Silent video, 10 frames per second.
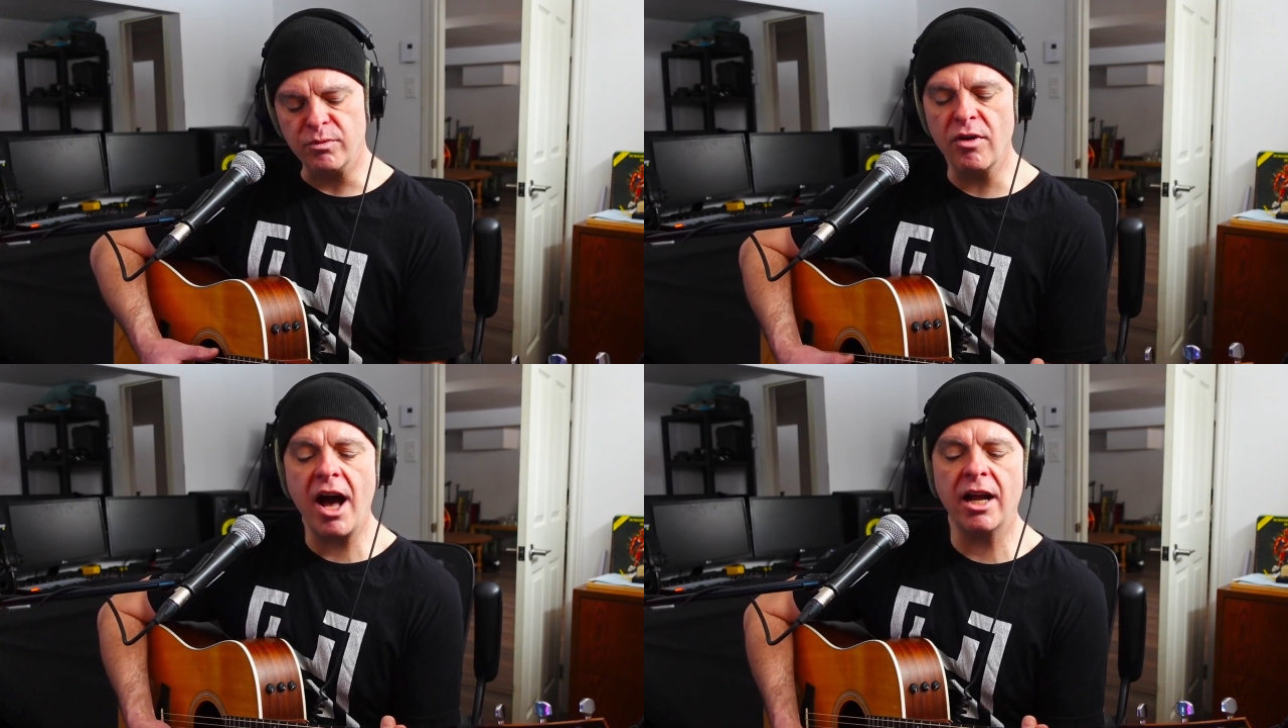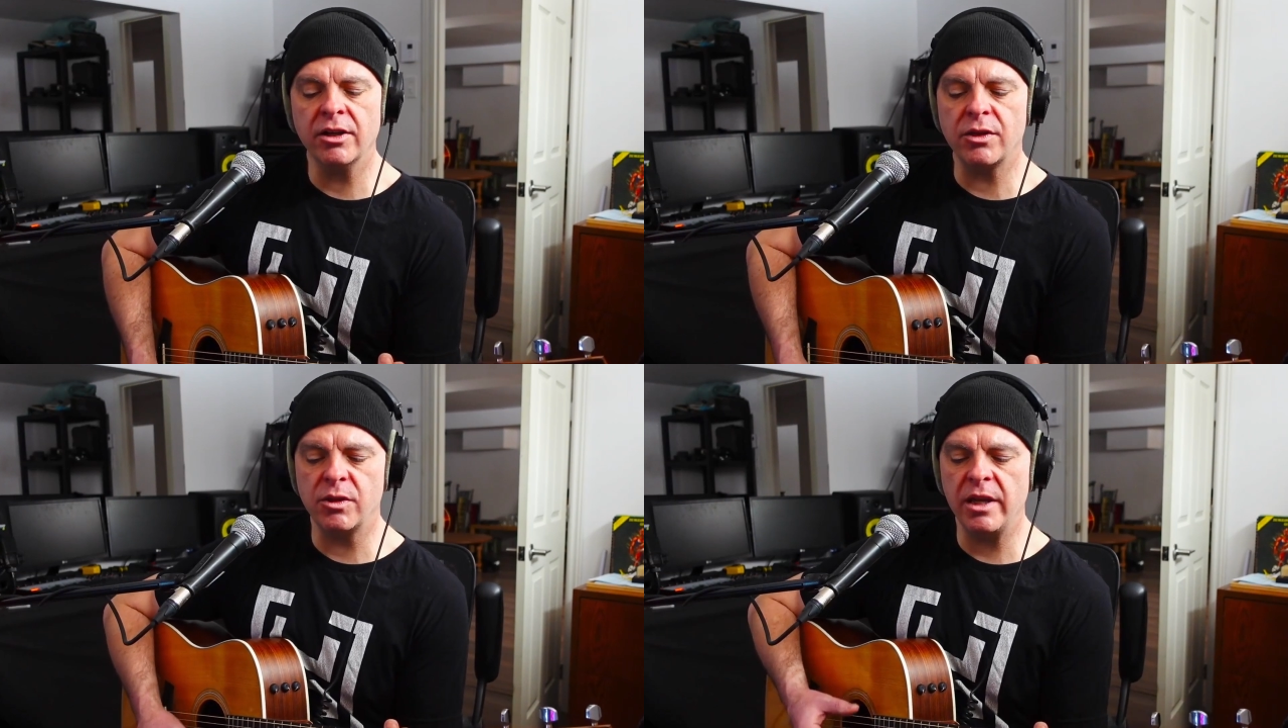brought
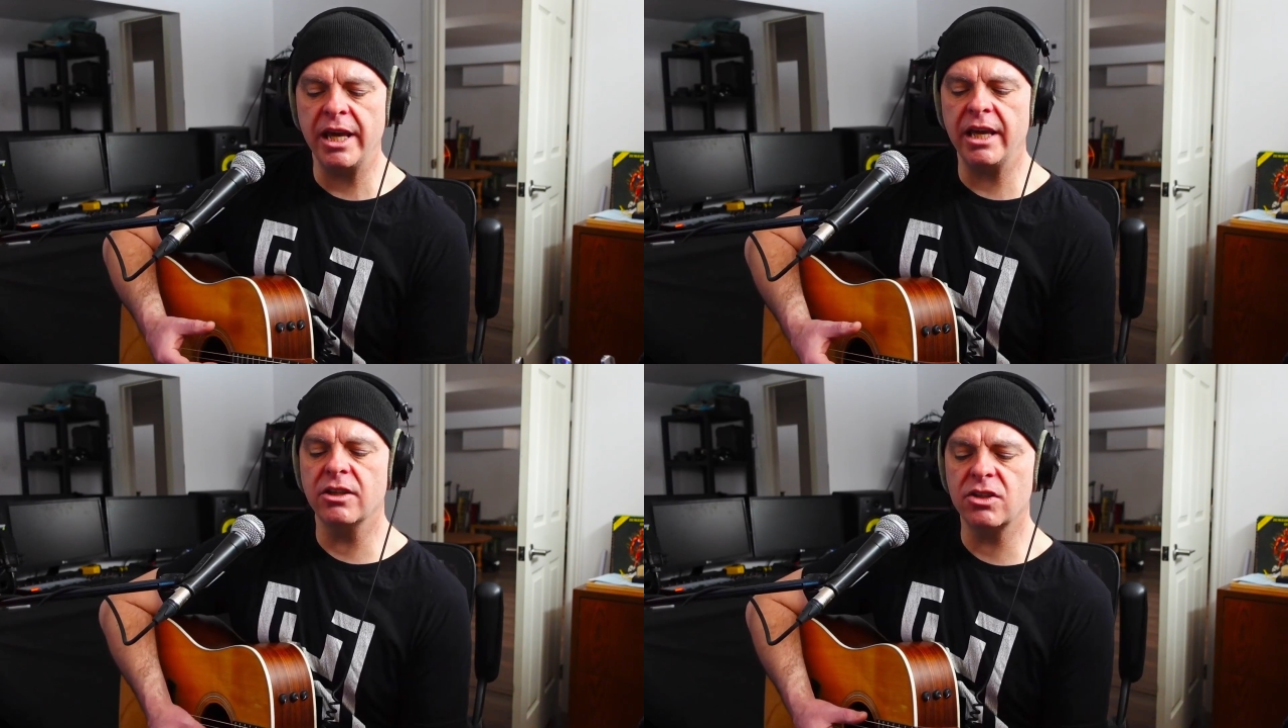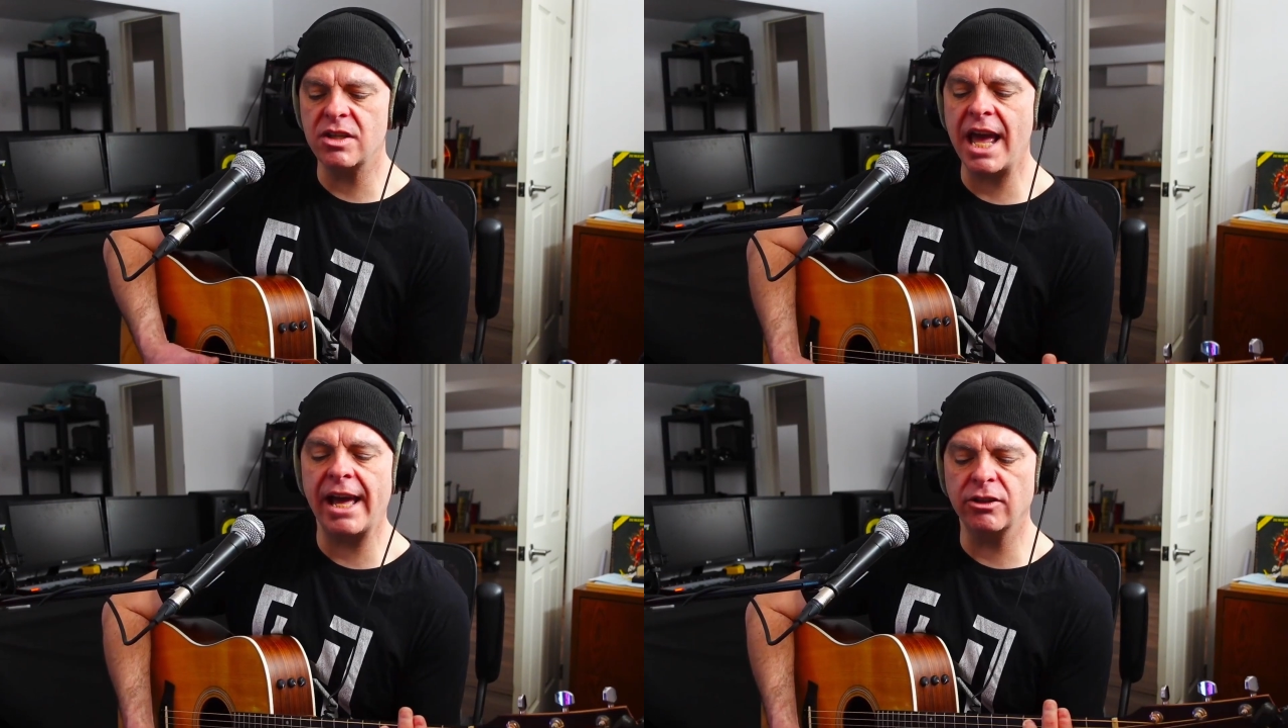her things
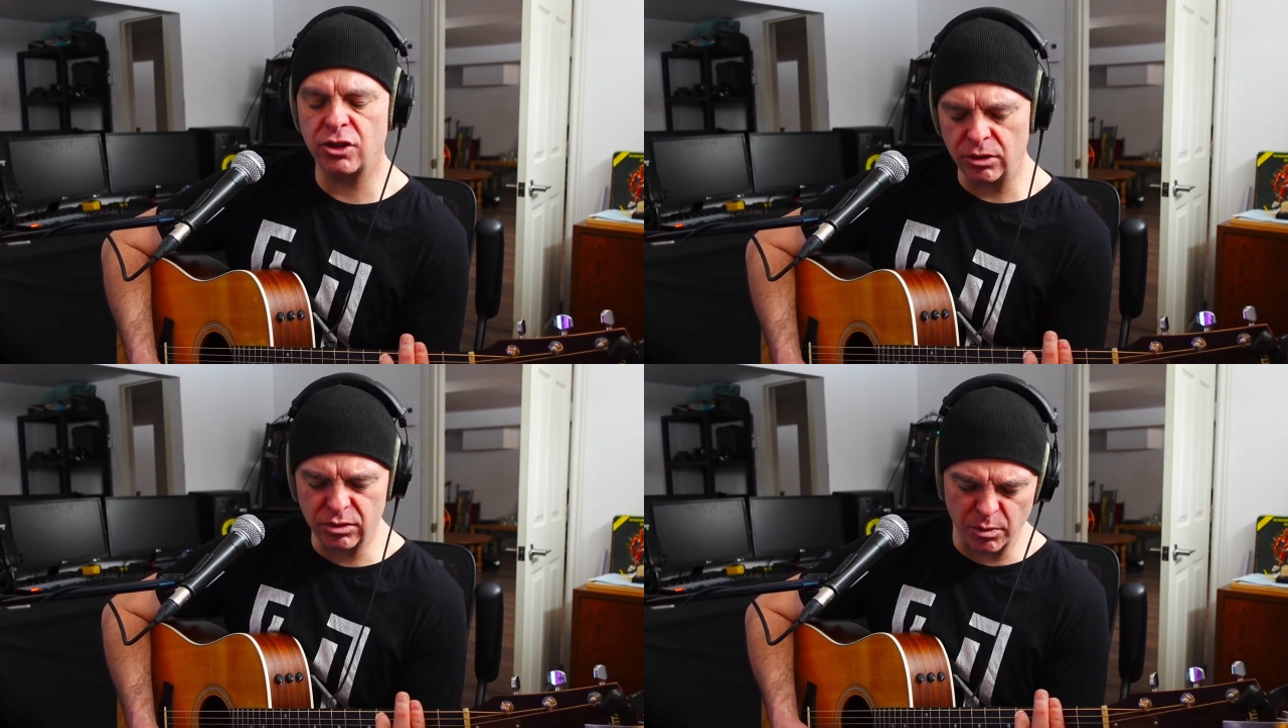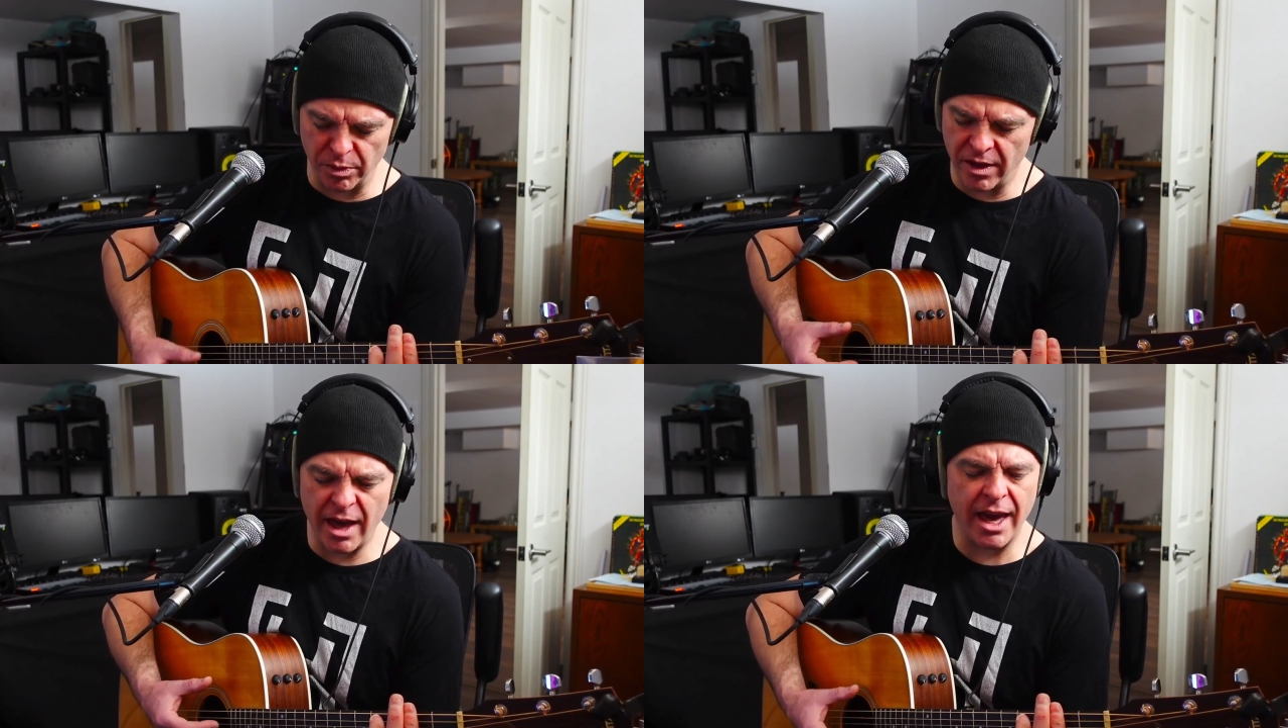down to the
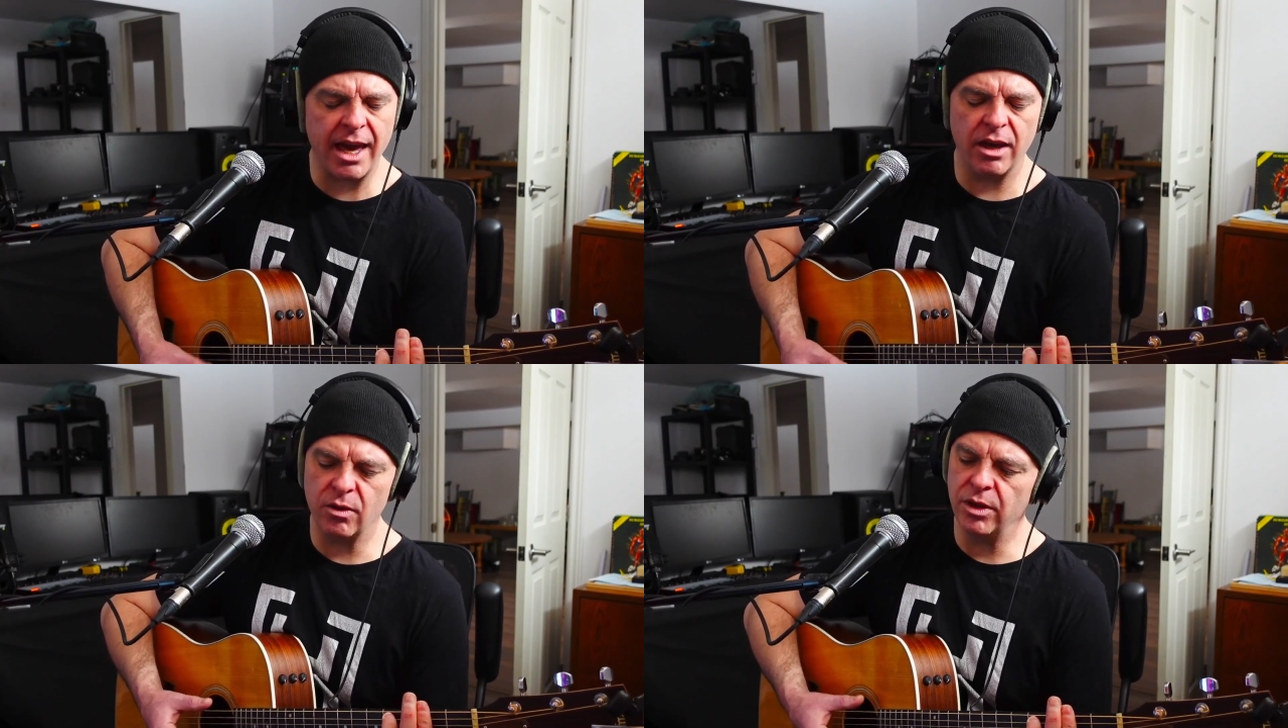bay.